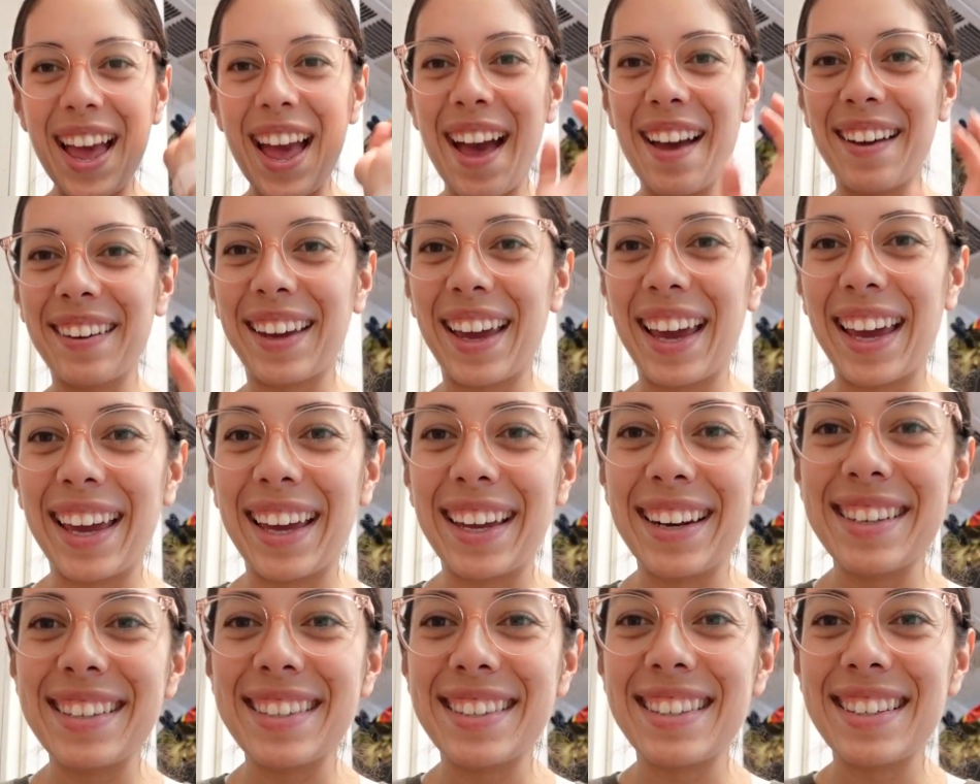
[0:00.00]
Okay,
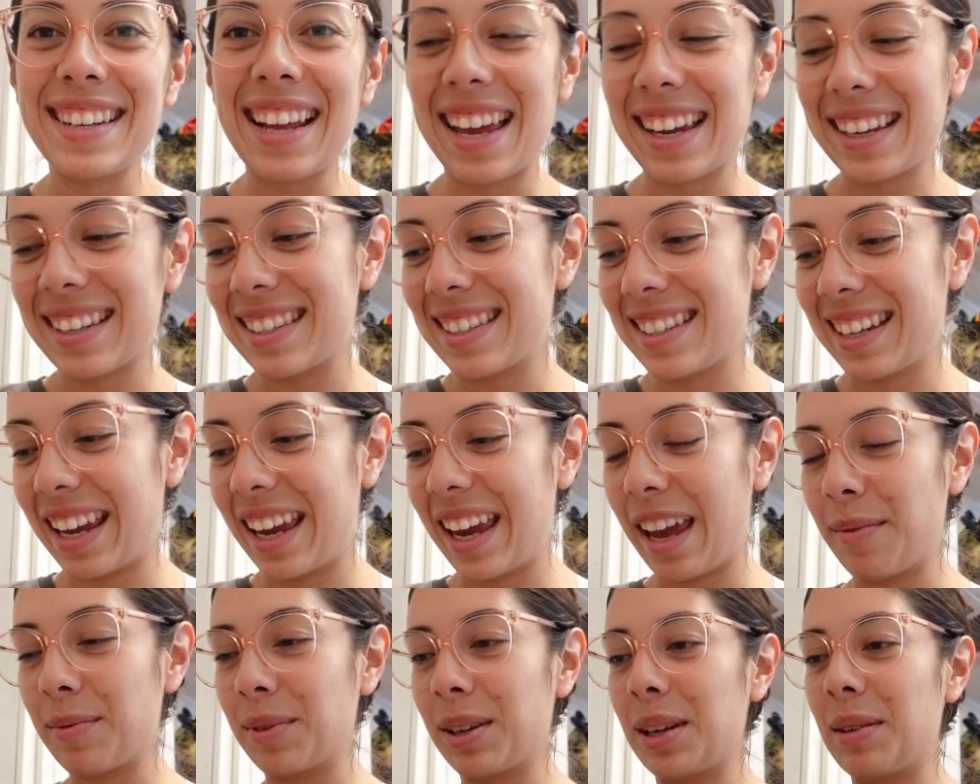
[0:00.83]
it is the next
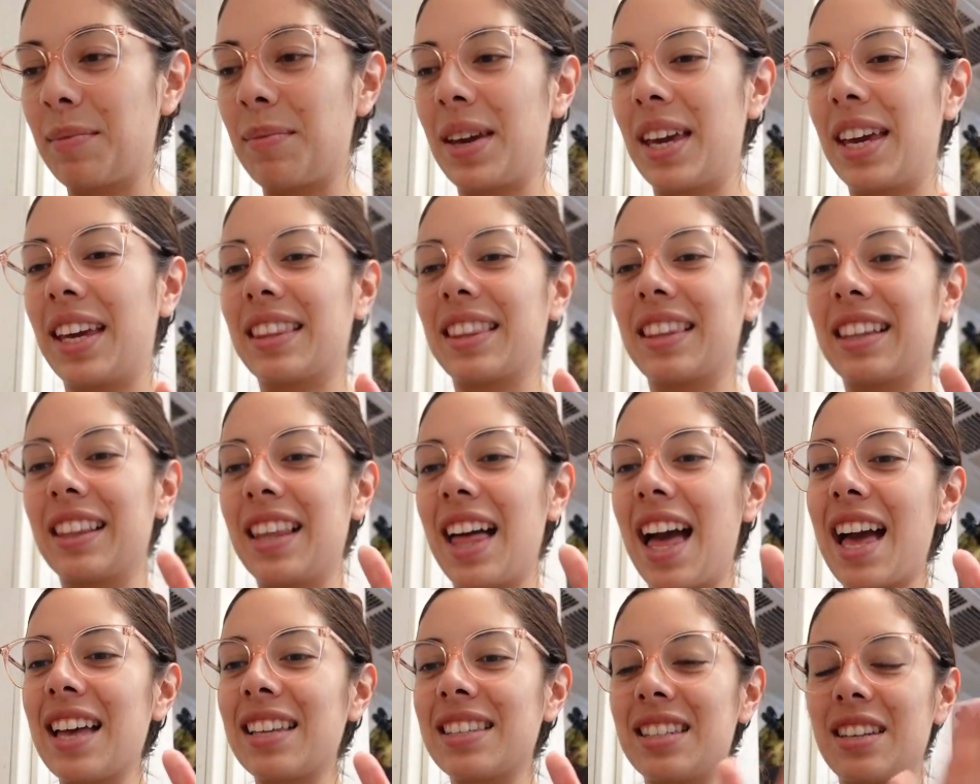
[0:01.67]
day. I'm gonna make the
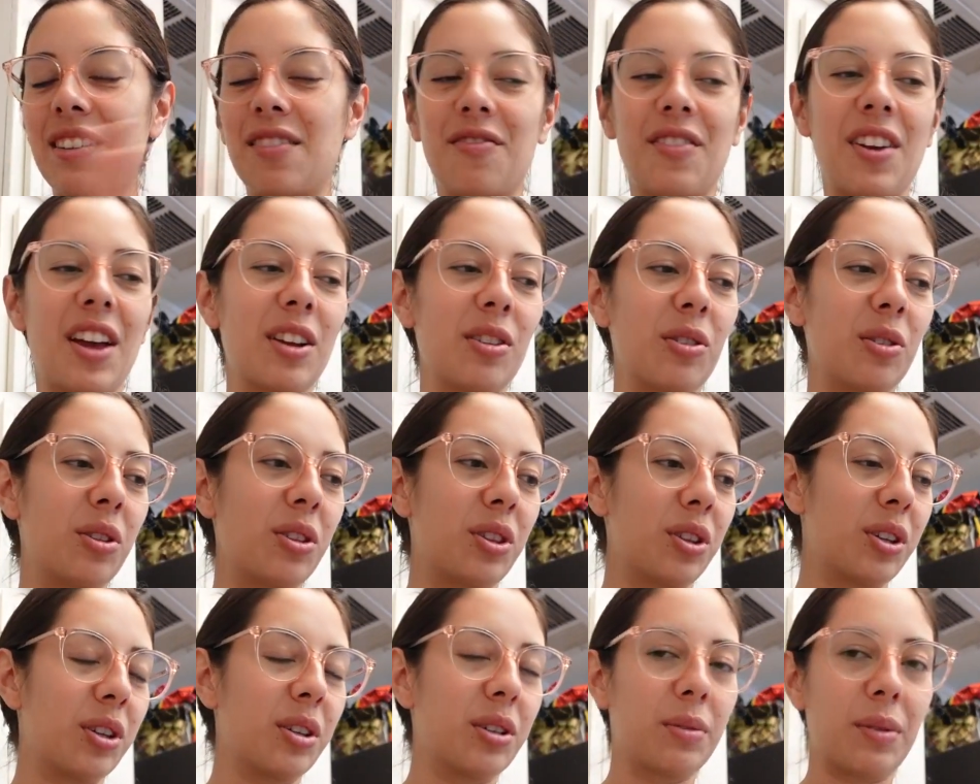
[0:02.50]
last and final
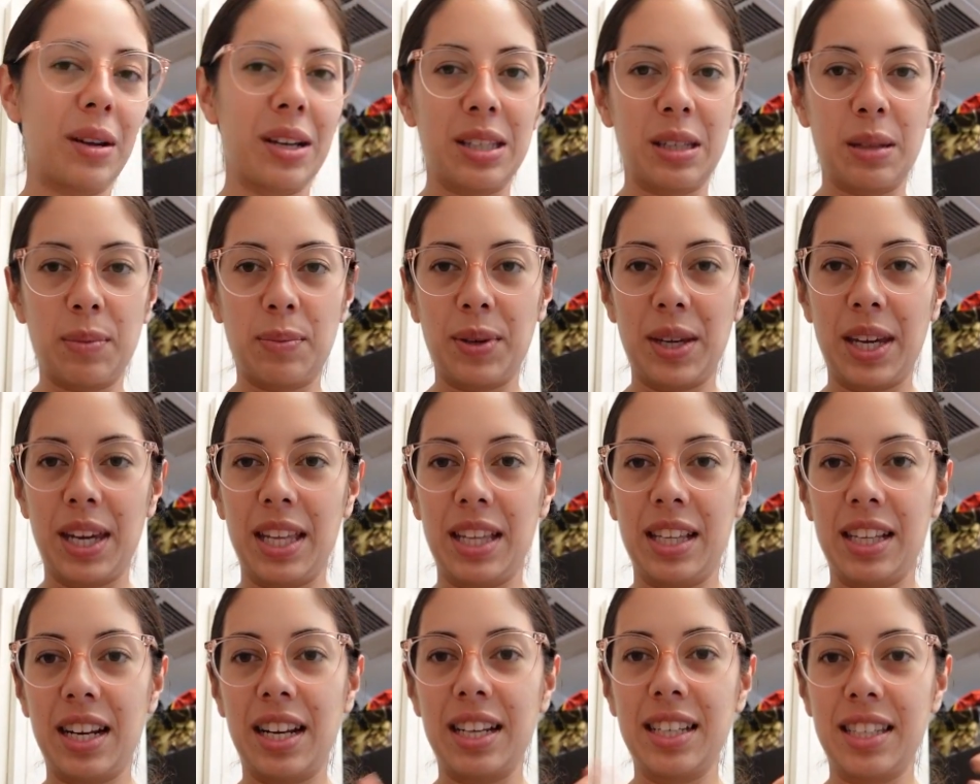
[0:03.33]
third recipe
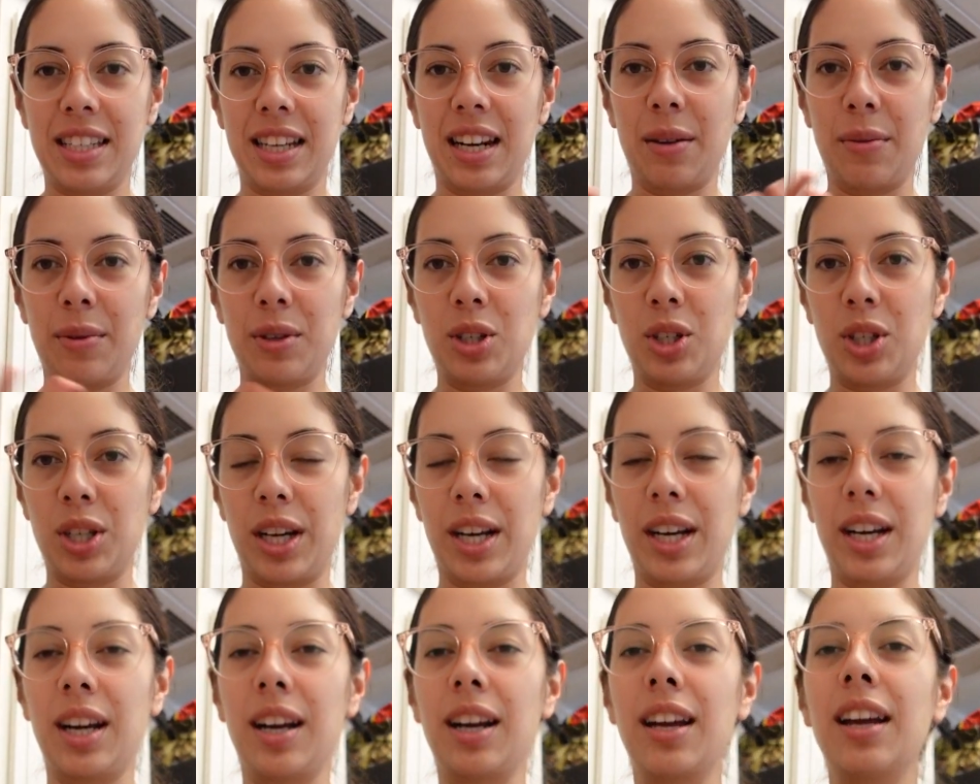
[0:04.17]
that I said I would
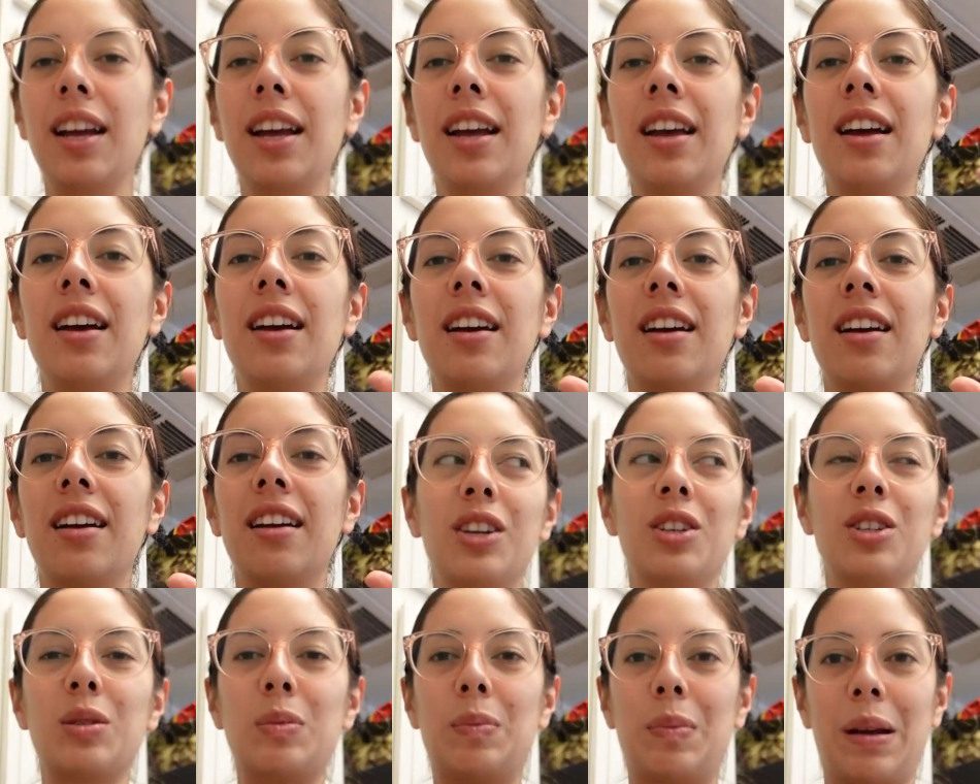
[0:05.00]
share.
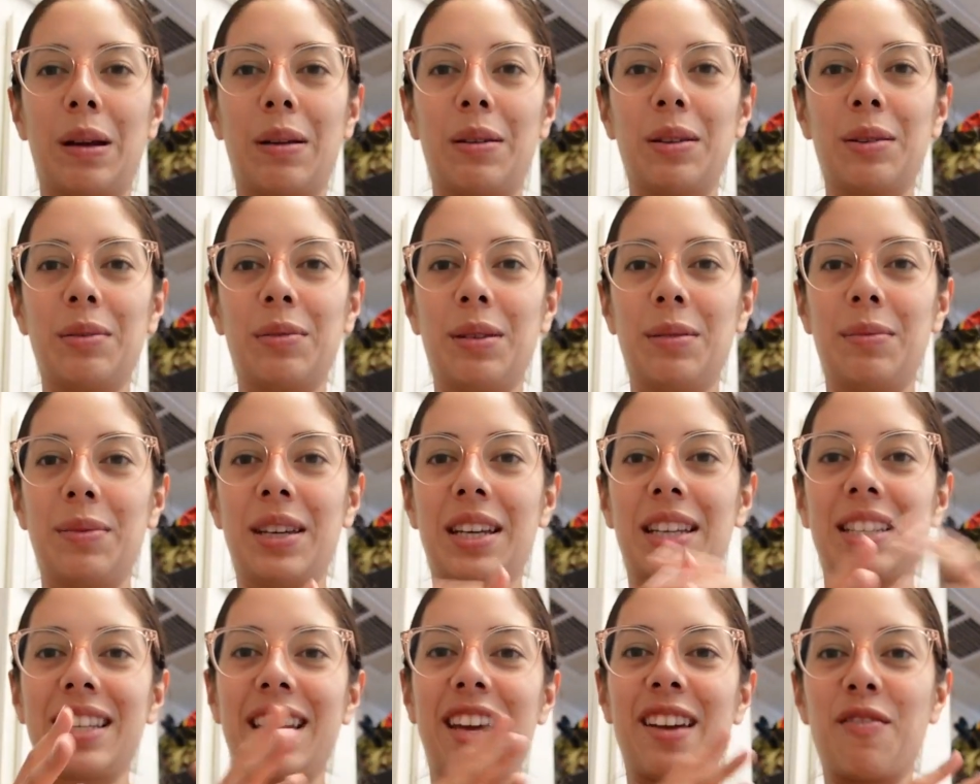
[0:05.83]
You just bear with me
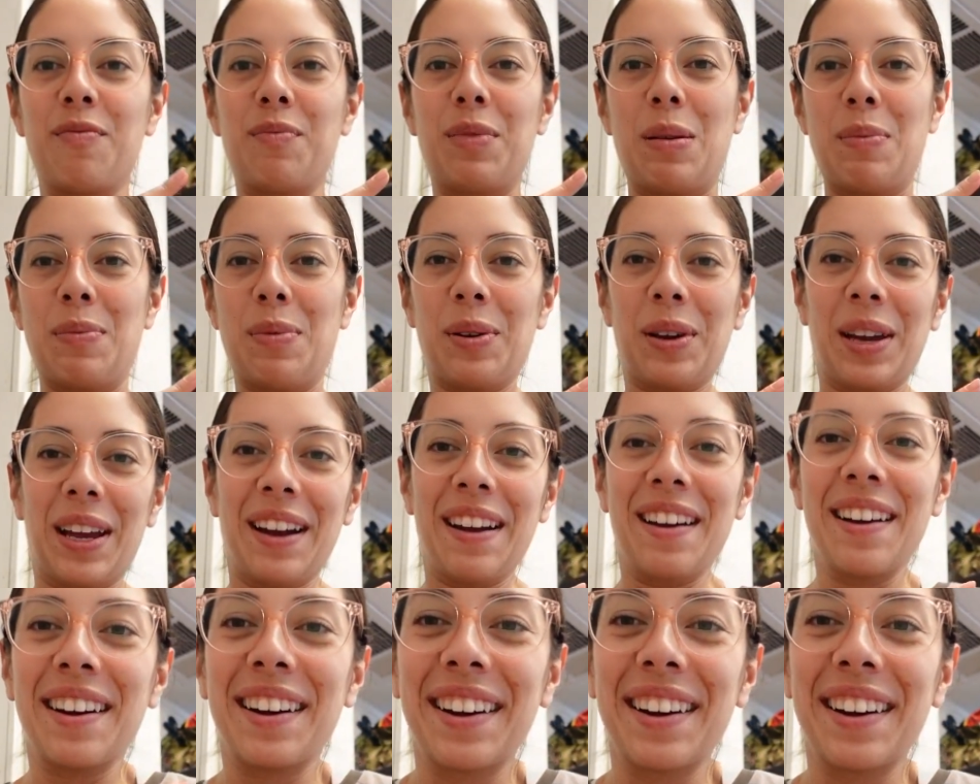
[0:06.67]
because I have people here.